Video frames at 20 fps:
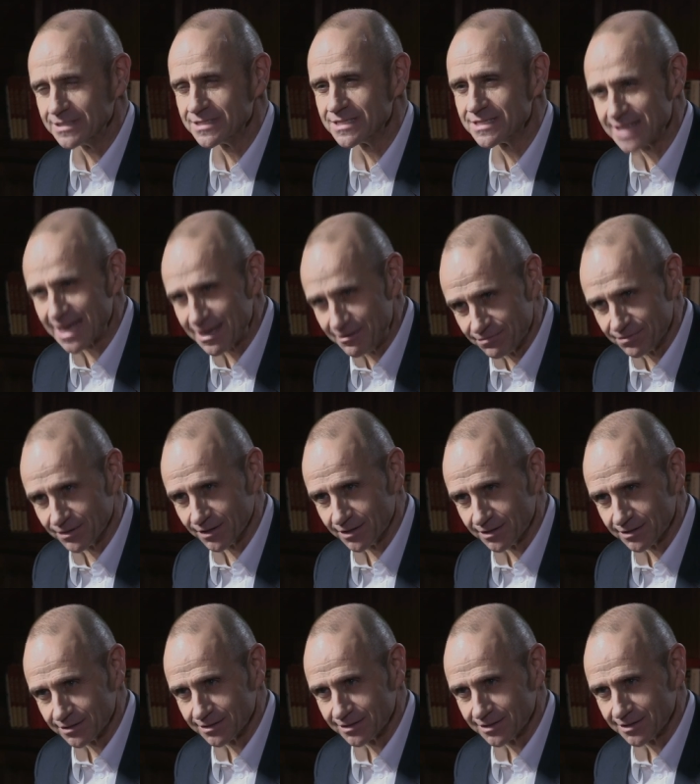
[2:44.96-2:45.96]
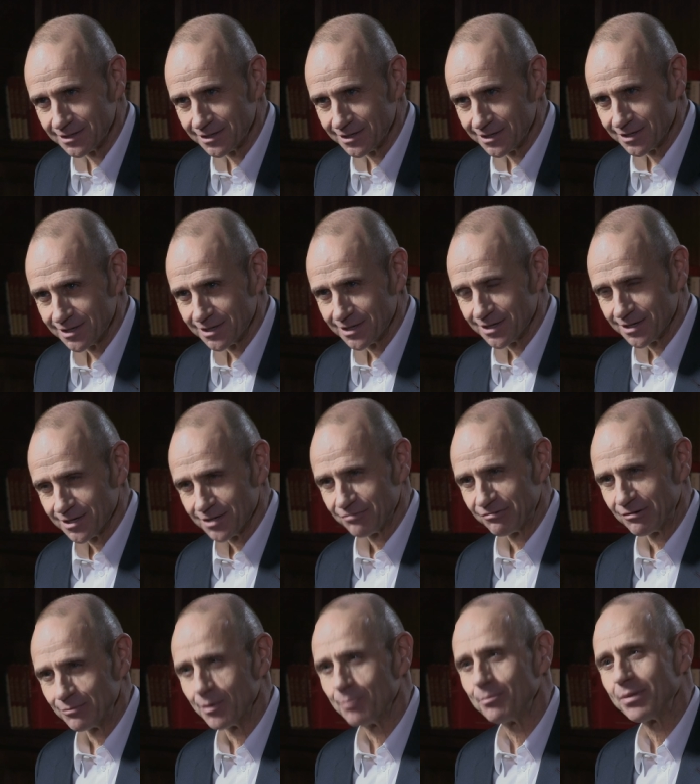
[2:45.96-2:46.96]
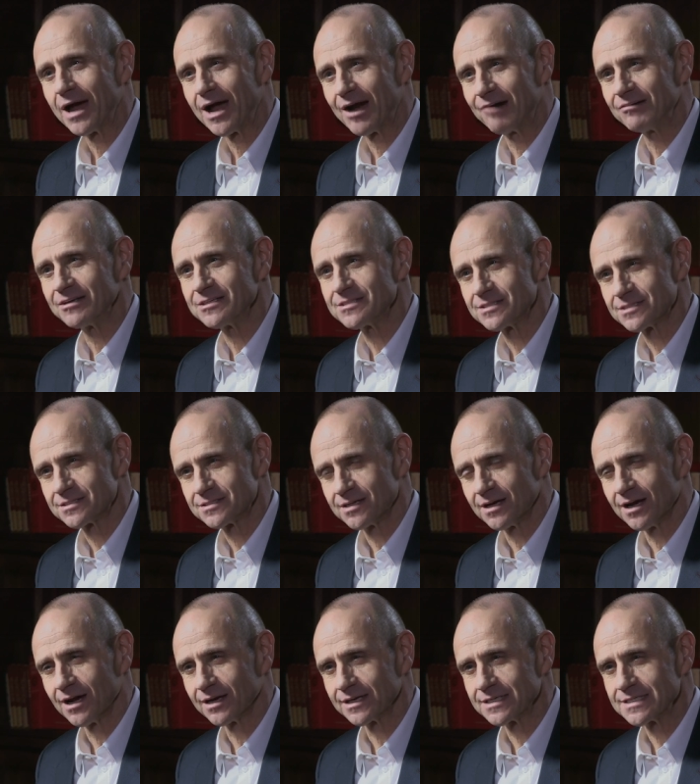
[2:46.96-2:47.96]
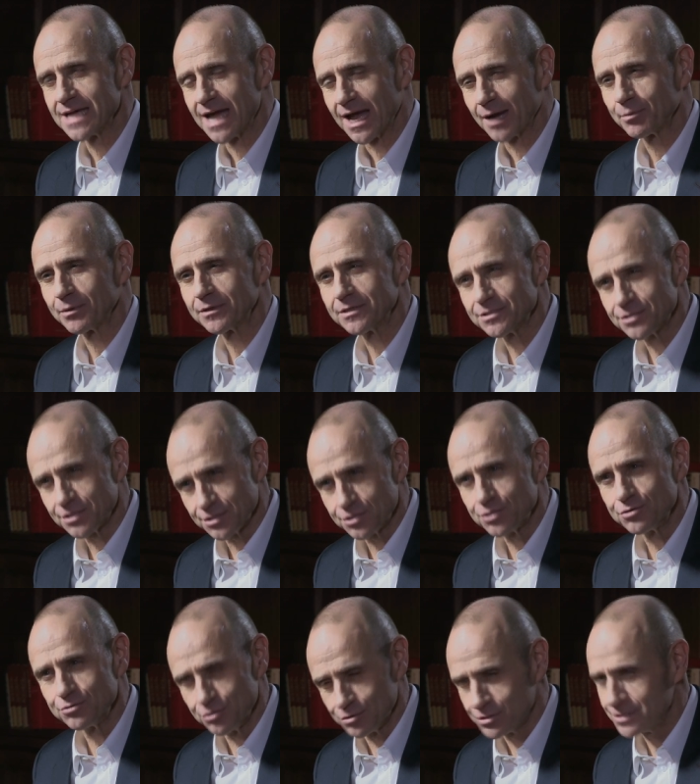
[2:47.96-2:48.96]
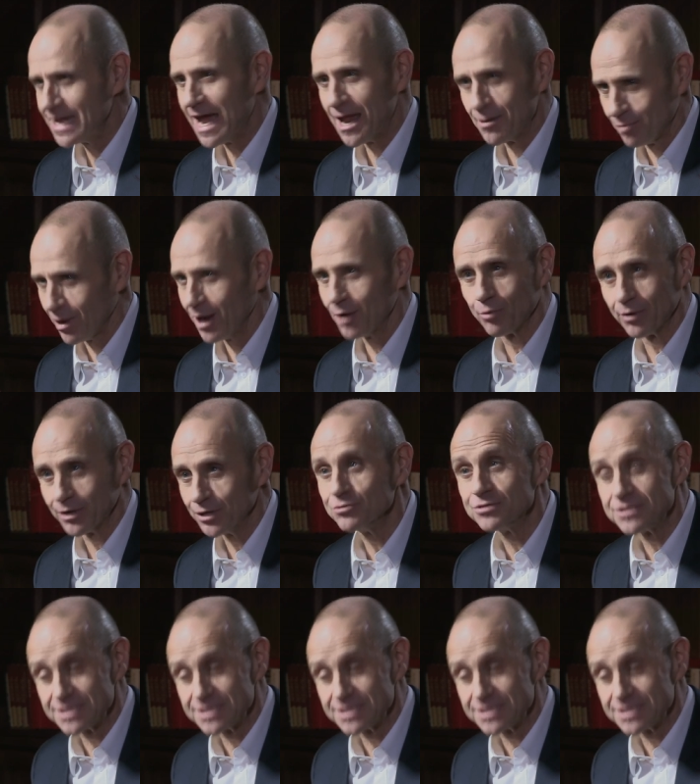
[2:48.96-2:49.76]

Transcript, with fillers: safer from a Paris-style attack. But you, you stand yeah. by what you